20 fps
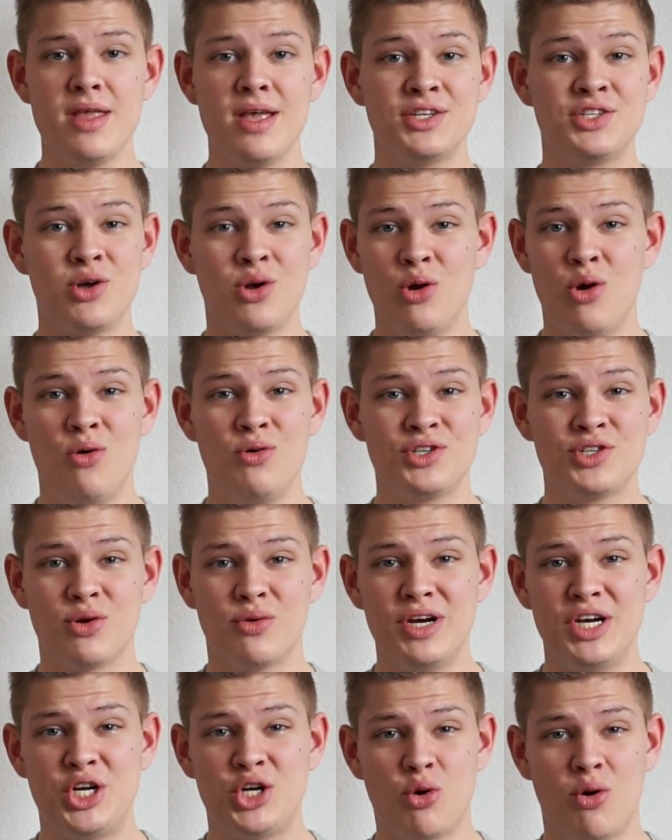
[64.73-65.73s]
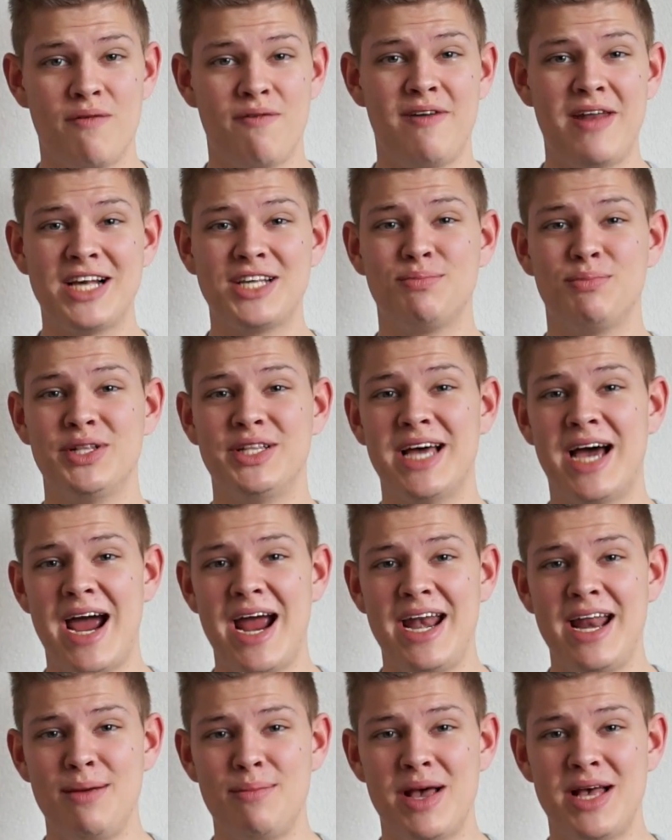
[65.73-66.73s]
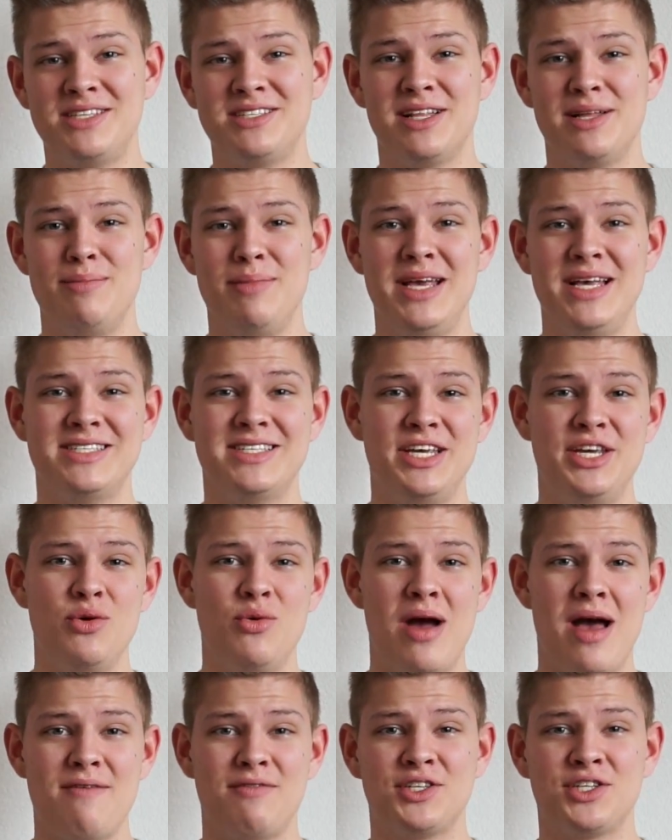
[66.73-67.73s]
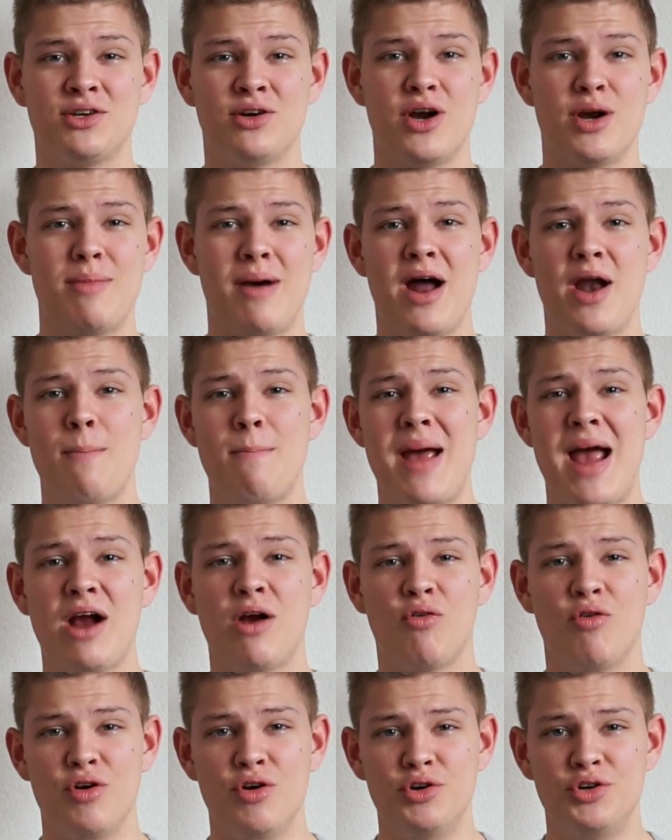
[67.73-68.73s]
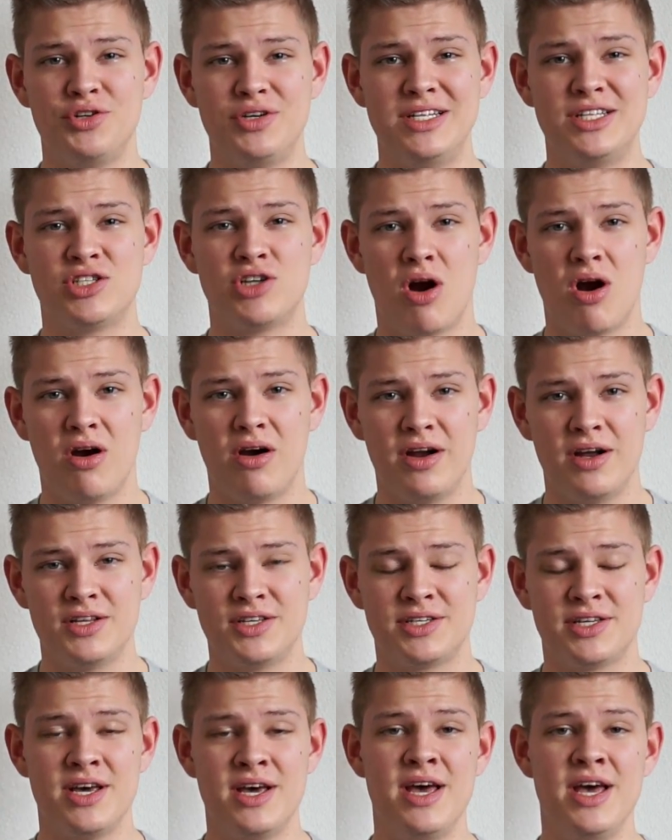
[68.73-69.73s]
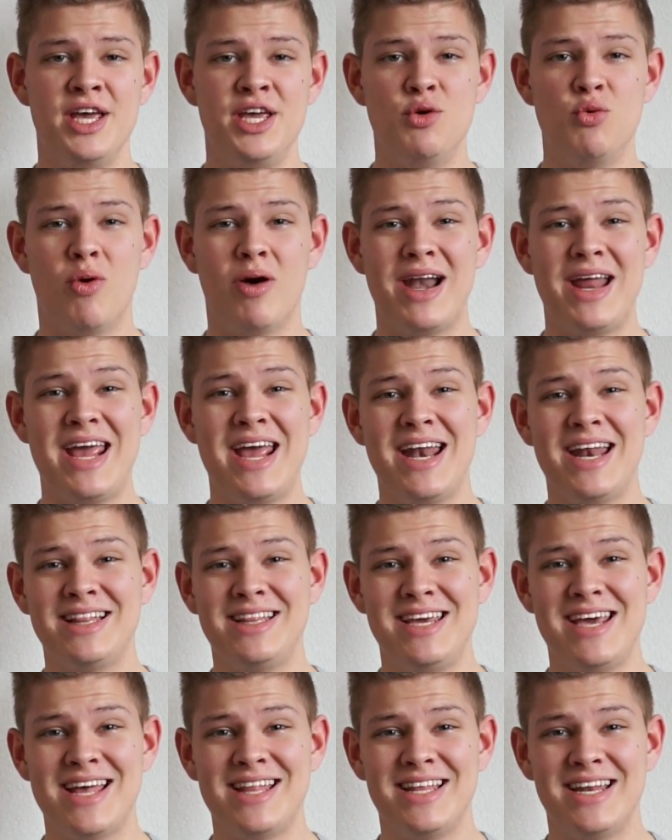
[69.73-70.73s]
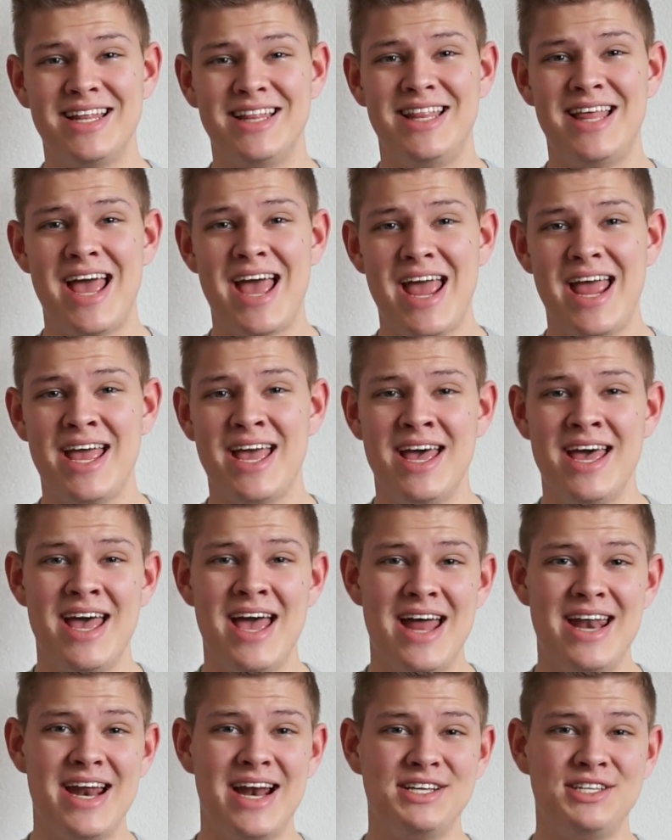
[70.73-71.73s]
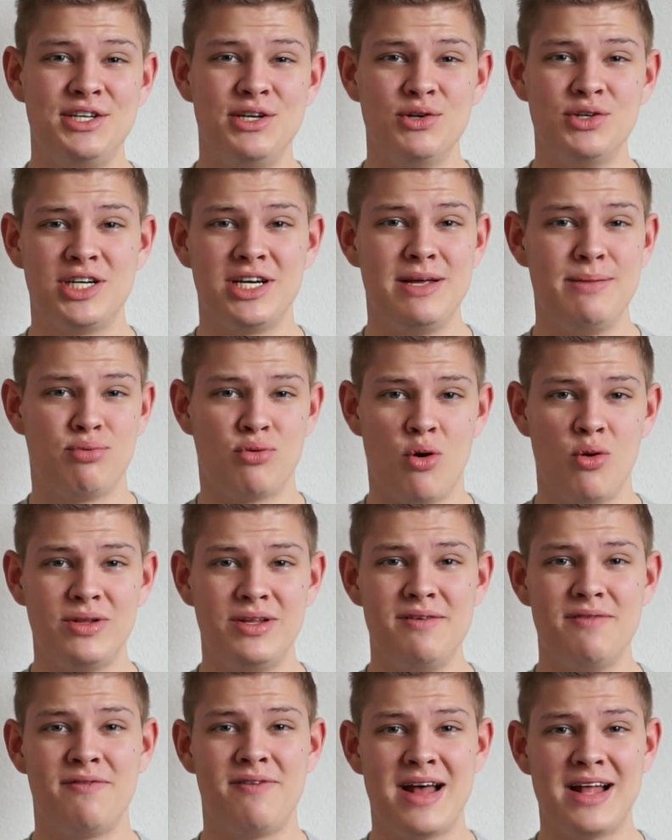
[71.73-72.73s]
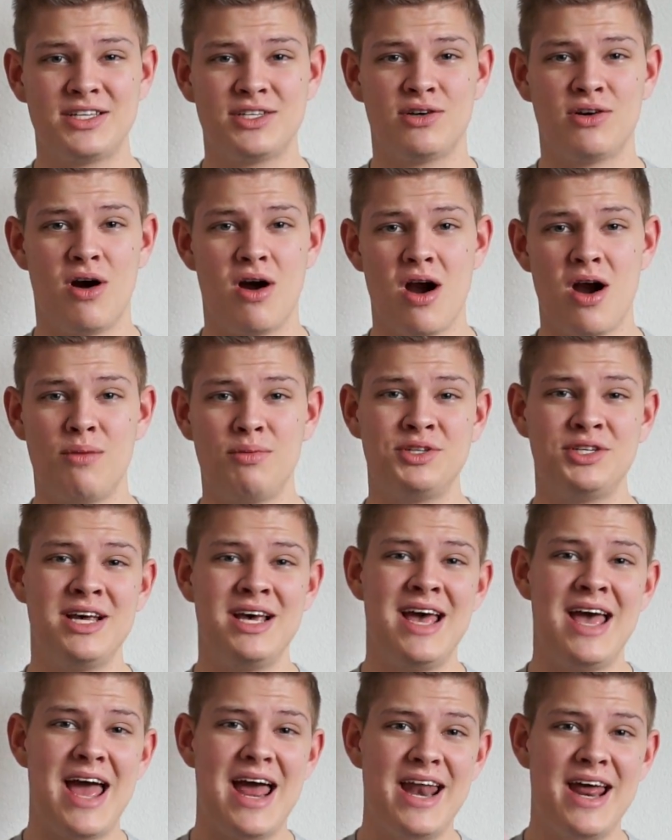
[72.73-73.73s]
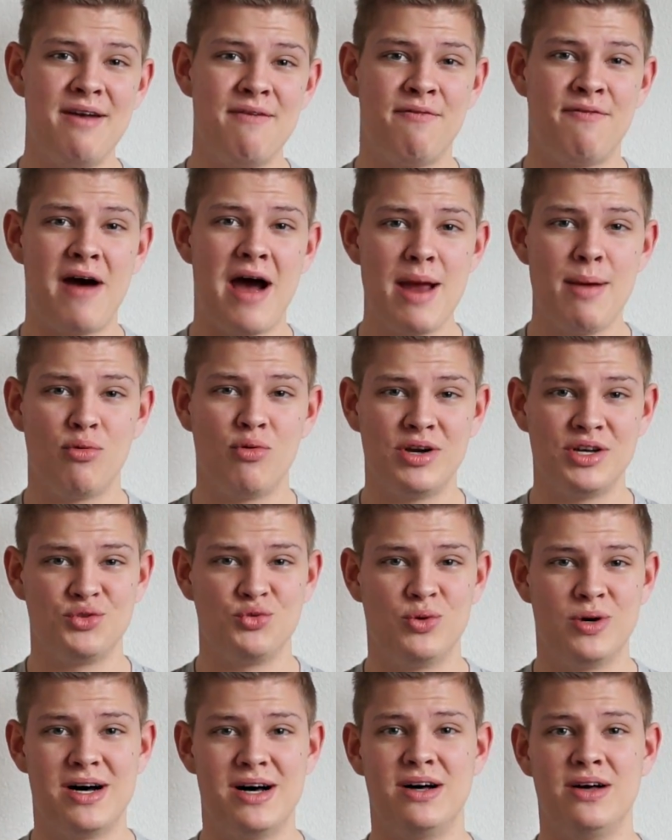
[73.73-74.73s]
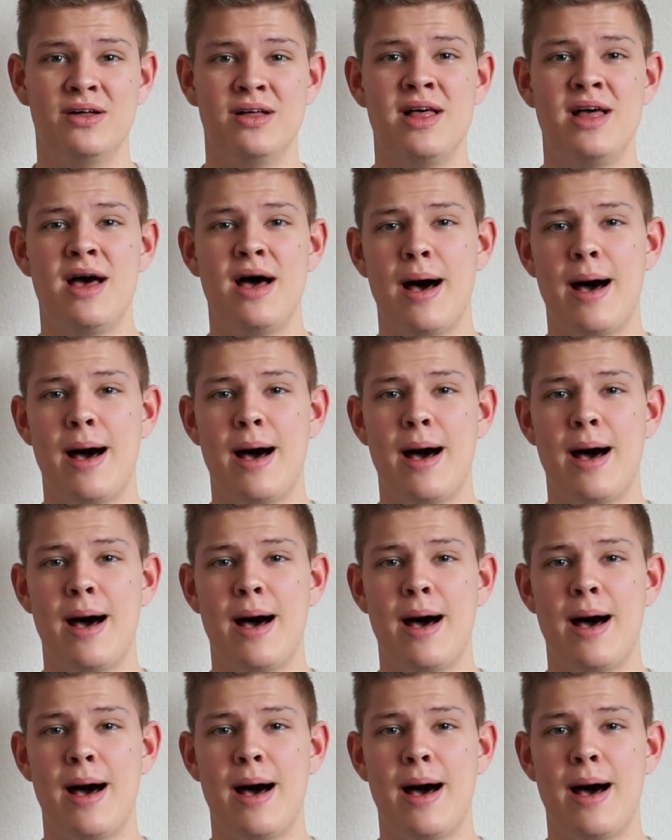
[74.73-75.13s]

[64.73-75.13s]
So long story short, flexible dieting basically means that you have a certain amount of macronutrient targets you want to hit at the end of the day, and that is usually protein, fats, carbs, and then fiber as well.